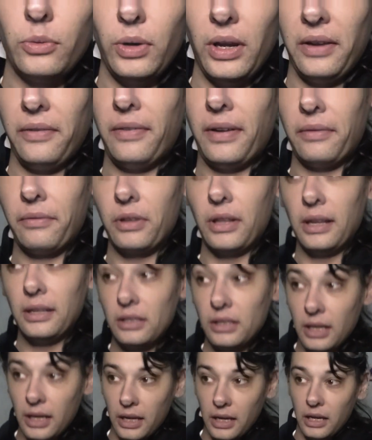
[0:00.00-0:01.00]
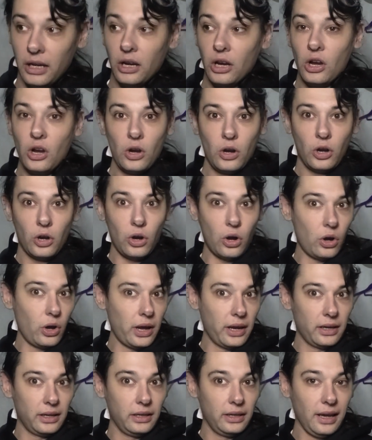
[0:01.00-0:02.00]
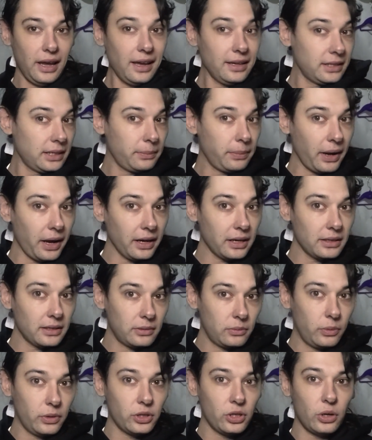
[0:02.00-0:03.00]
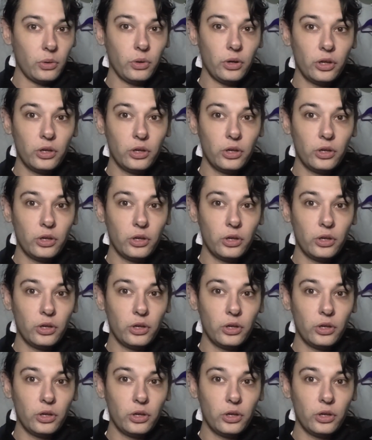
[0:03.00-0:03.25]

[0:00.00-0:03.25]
if I've, let's say, got any asset packs which I want to